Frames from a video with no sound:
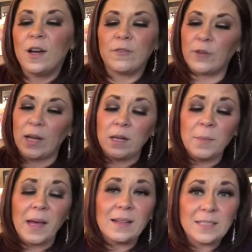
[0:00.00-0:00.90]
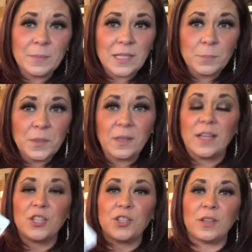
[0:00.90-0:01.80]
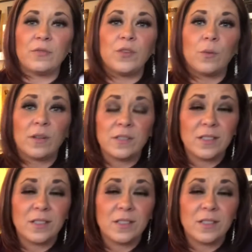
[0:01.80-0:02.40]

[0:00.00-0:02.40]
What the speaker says: for any past manipulation, if you are to